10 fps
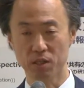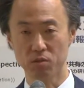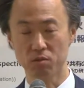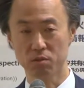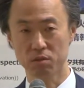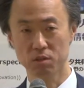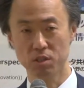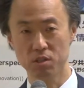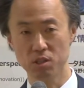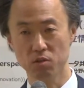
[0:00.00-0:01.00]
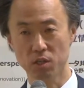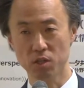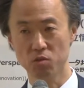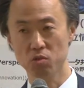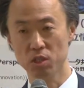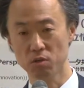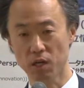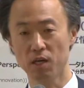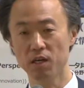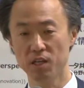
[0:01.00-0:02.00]
this research seems to be quite
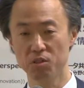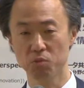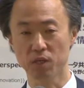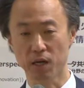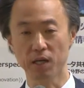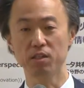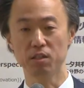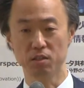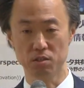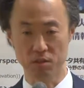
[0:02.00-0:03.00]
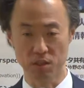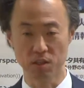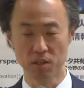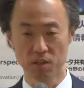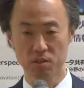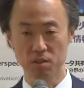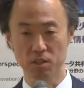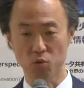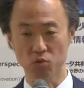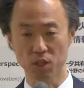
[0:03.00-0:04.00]
sensitive, so it could be a limited
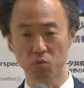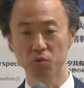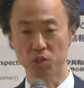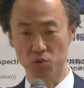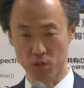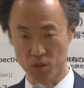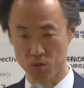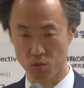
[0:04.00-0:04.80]
sharing.